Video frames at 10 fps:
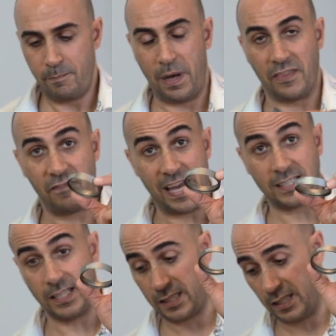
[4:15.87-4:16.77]
But the
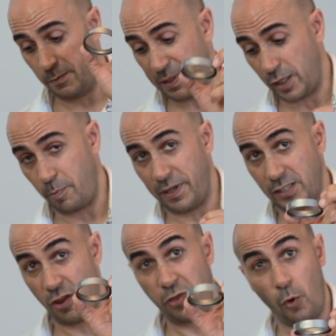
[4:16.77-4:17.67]
fact that the
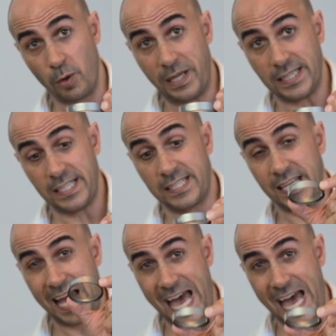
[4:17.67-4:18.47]
Picopresso thought about this,